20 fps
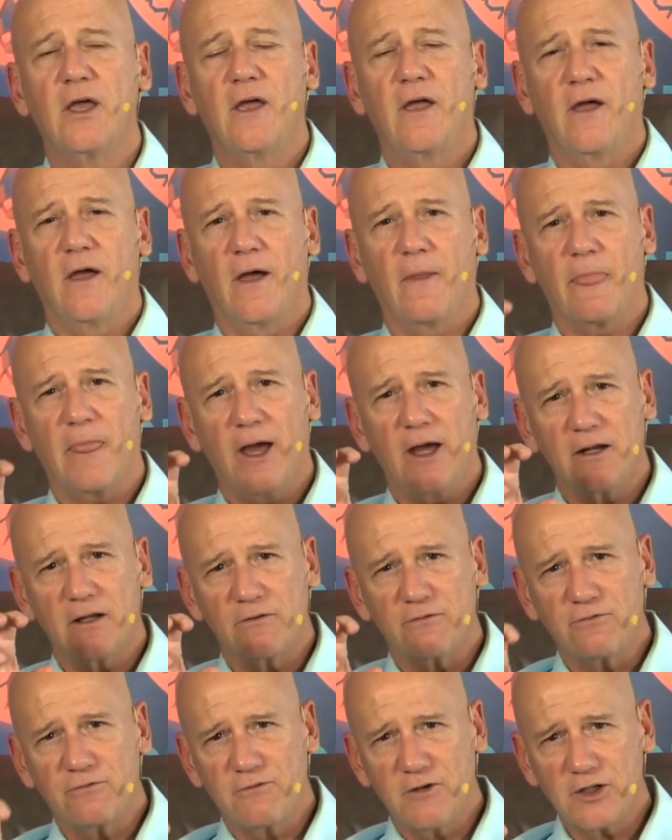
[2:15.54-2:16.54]
And that
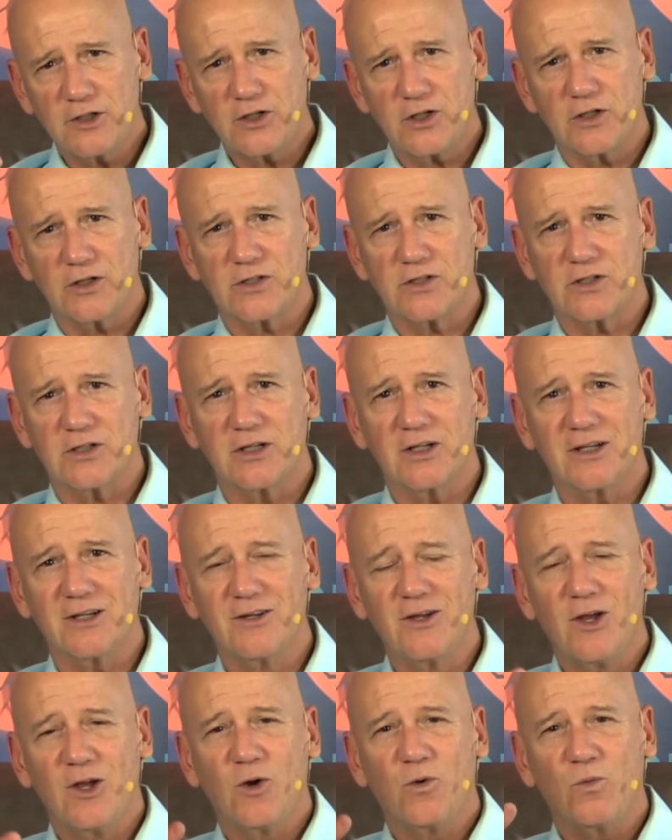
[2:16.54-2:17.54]
efficiency
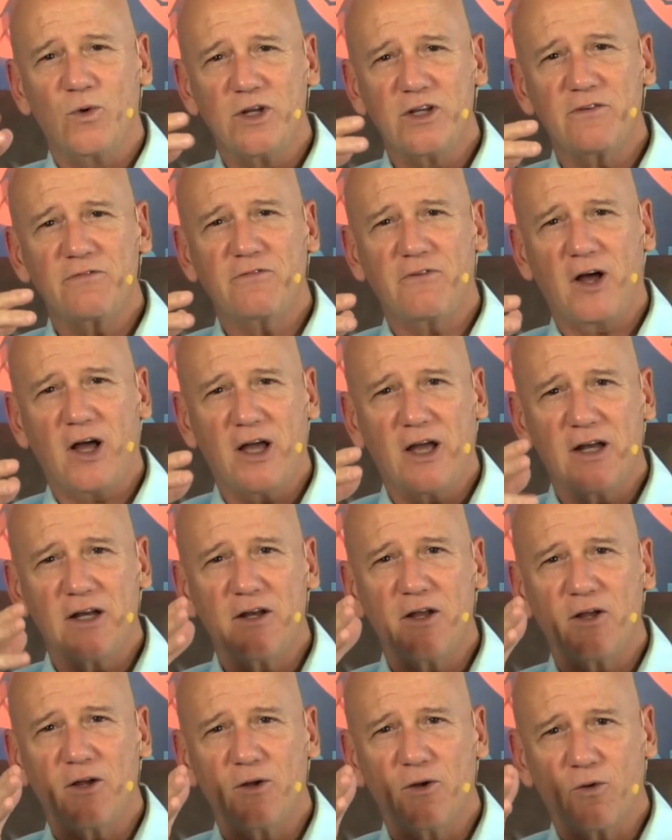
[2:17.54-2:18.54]
we define
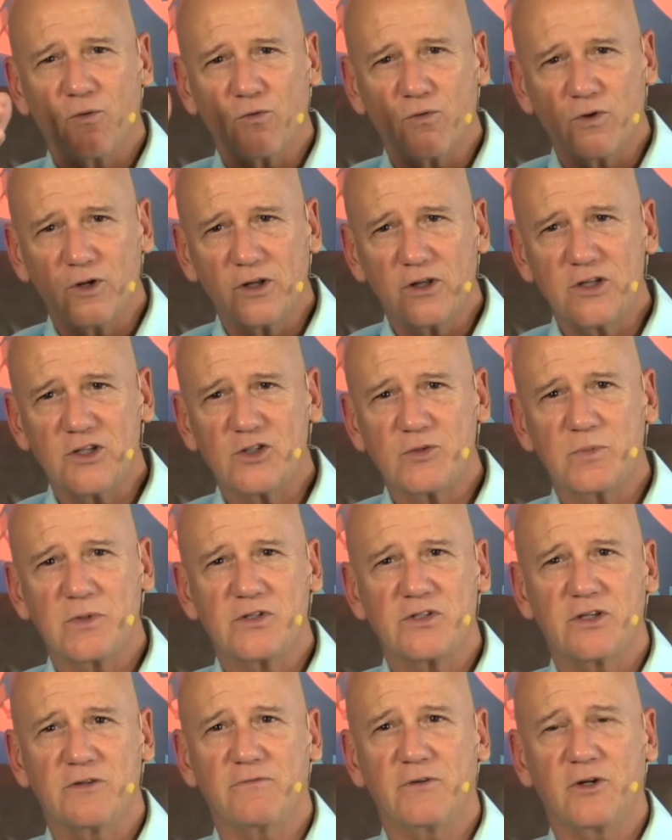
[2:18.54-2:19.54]
in a really
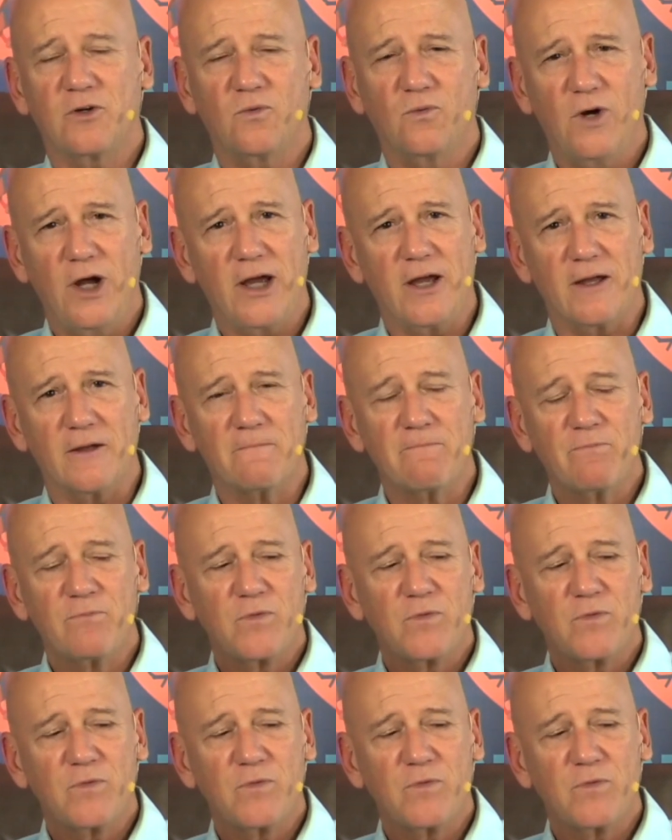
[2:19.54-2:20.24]
specific way.